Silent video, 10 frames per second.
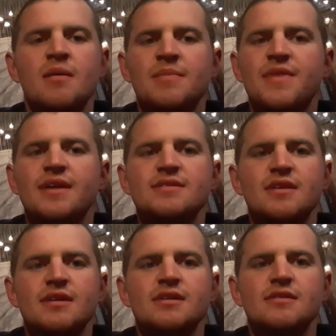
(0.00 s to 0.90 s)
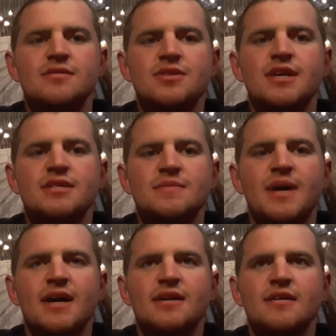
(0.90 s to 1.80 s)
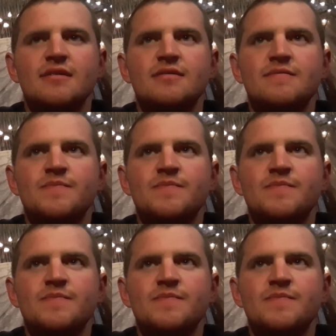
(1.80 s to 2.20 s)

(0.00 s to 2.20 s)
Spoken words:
That's Lucky Strike tobacco.